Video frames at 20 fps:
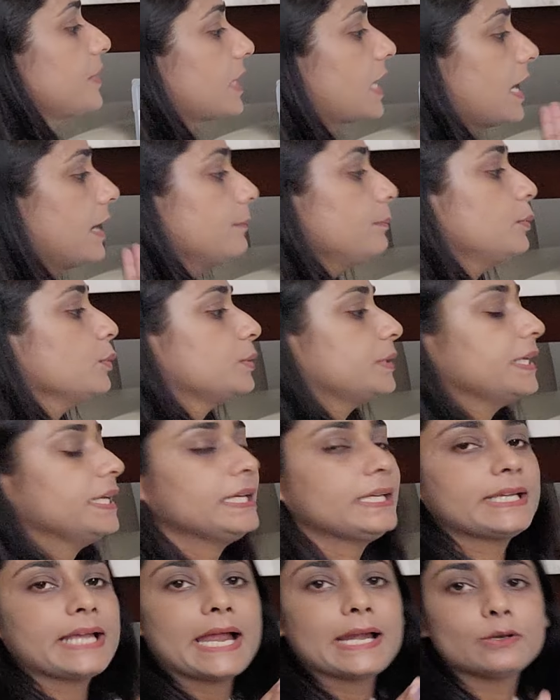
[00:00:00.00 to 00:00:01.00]
come to
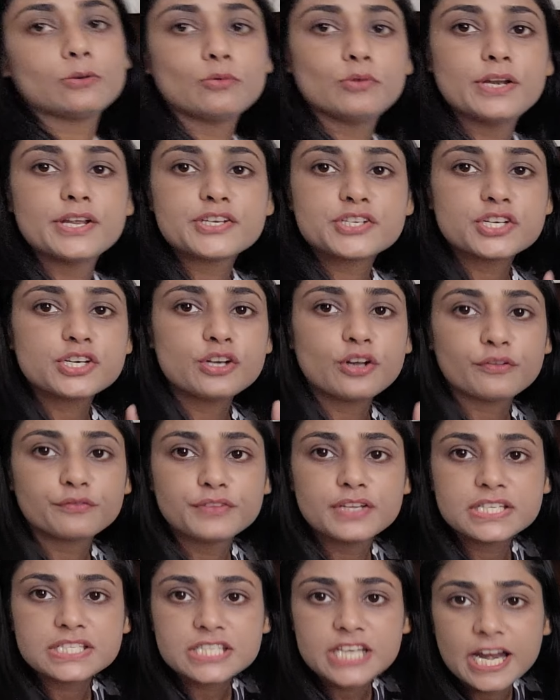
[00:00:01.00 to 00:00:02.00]
the calculation of
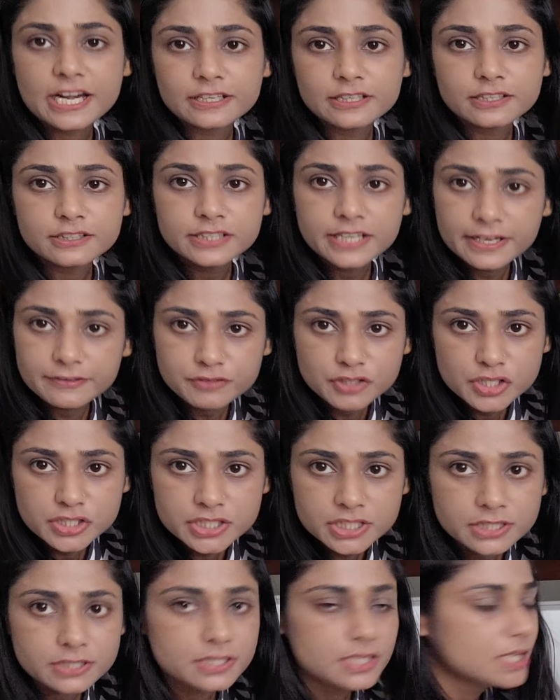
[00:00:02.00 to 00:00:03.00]
the standard
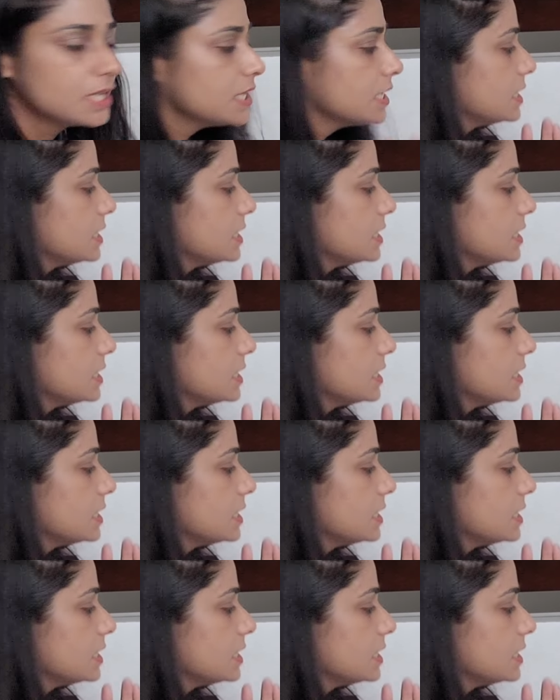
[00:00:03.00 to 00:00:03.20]
deviation.